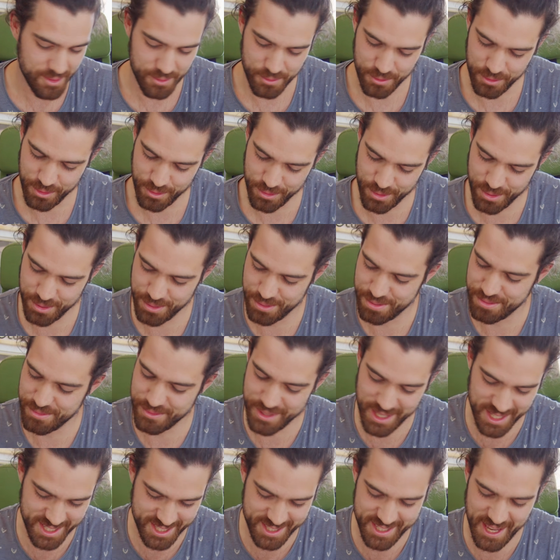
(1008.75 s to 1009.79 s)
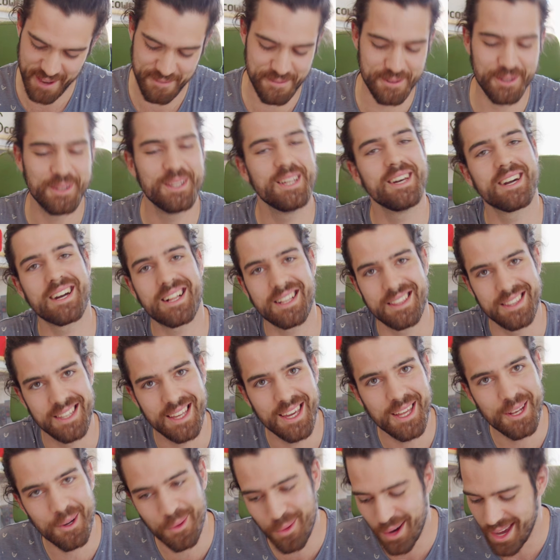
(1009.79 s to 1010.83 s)
Ooh, there's definitely a
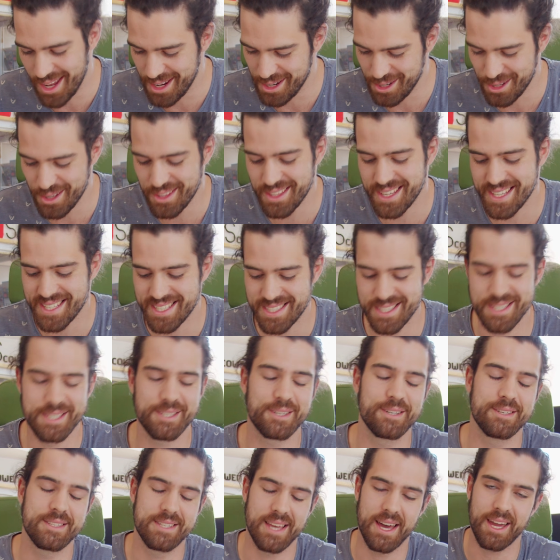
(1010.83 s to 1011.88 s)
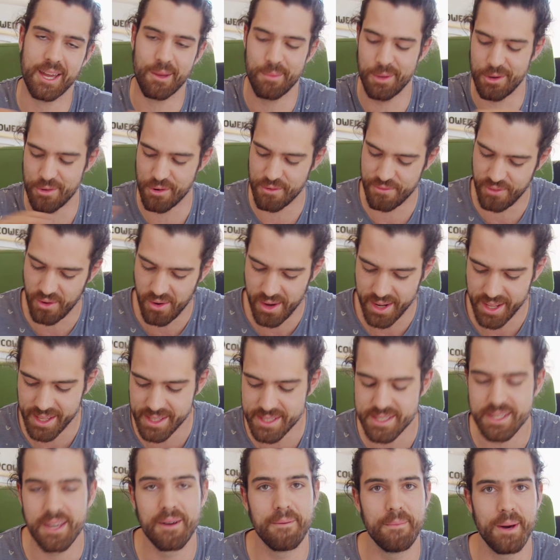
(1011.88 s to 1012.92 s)
cleaner way to do this. This could take a bit of refining
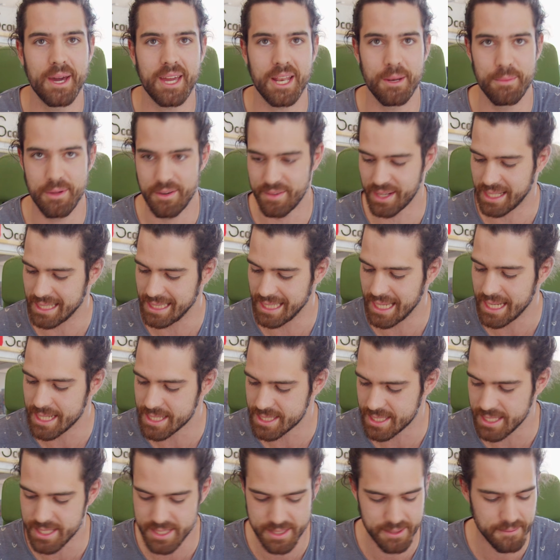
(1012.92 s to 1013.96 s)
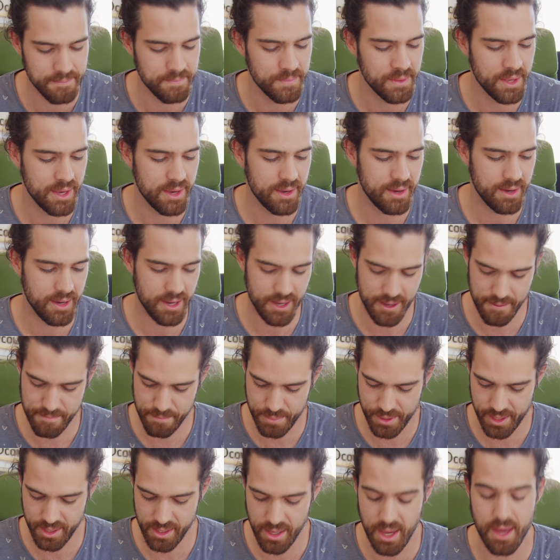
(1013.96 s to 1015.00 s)
to make it a bit of a cleaner system.
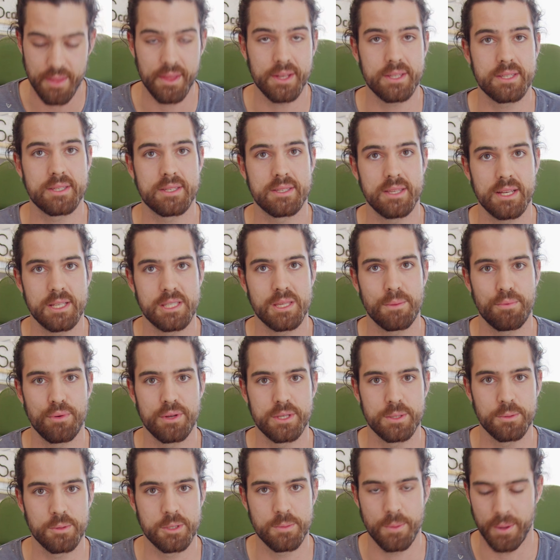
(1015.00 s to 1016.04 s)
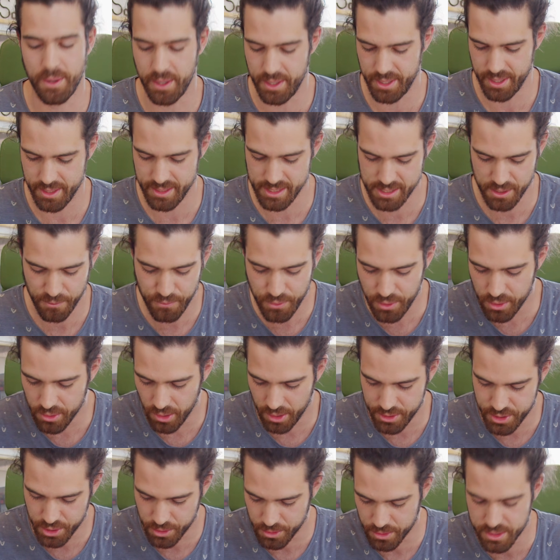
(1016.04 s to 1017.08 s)
But yeah, that's the principles behind it. There's a few
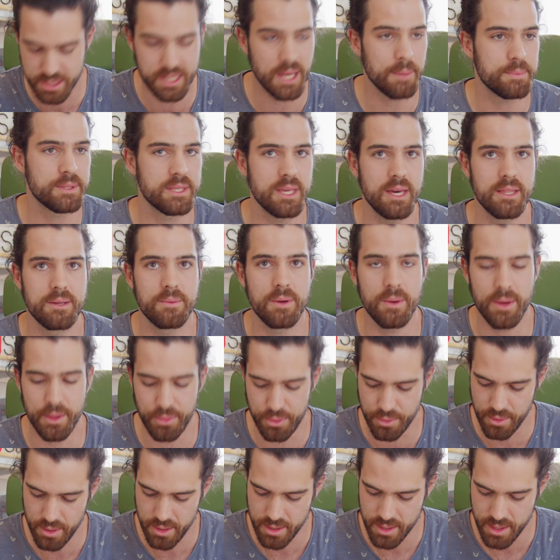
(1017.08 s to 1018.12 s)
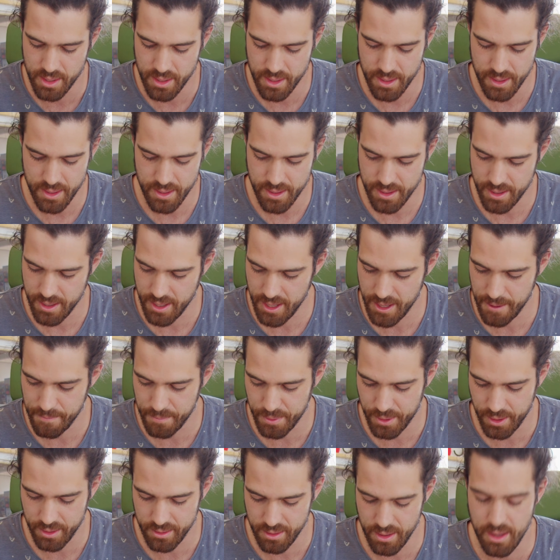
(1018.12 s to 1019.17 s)
logical steps there that we went through.
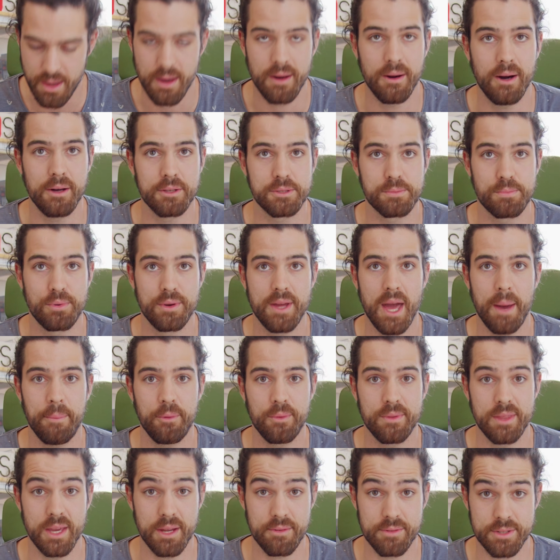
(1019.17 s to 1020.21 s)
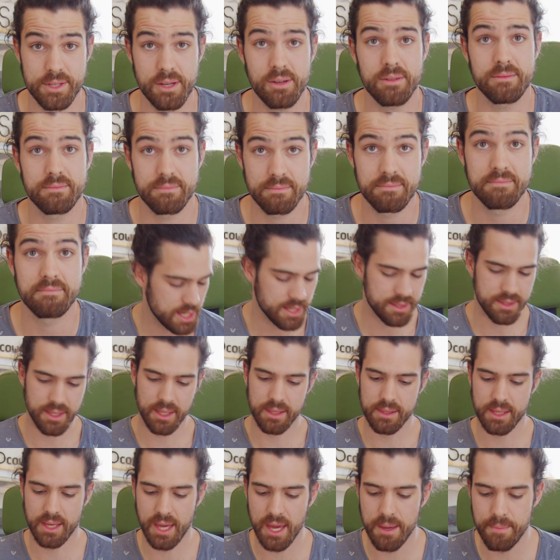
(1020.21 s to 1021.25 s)
But yeah, I was pretty happy with the end result. I
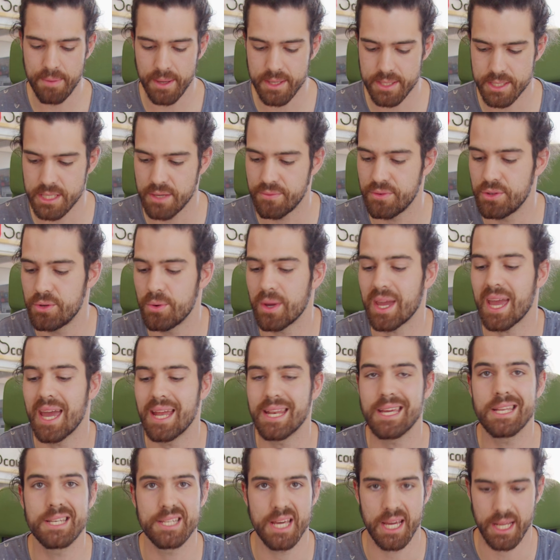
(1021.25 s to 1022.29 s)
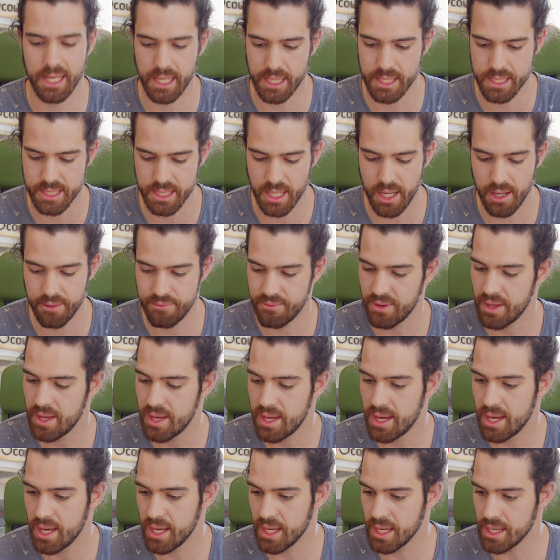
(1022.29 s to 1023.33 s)
think the key pieces if you're doing any Technic stuff
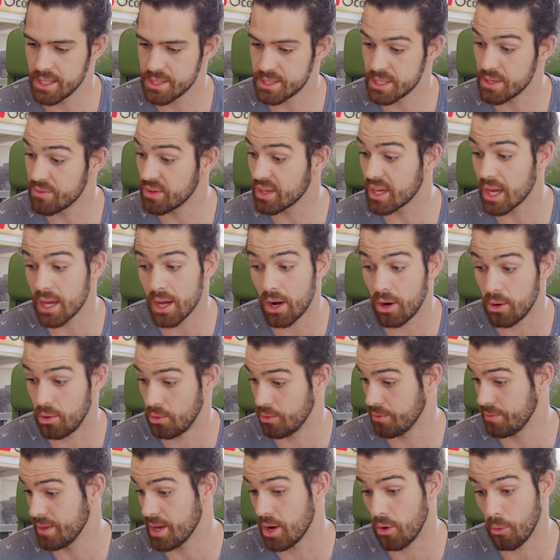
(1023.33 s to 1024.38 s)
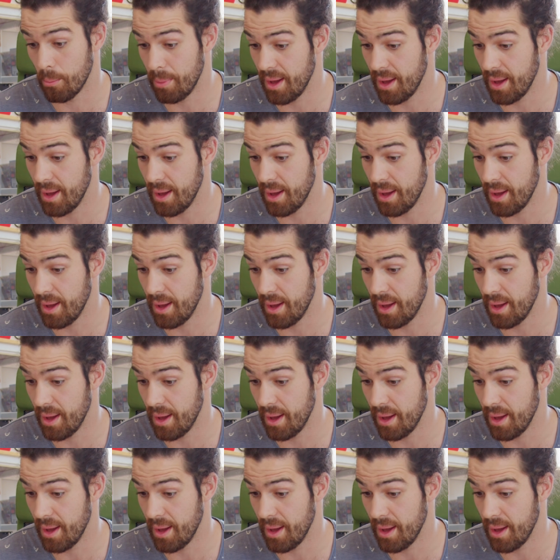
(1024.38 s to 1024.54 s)
is if you can get hold of the old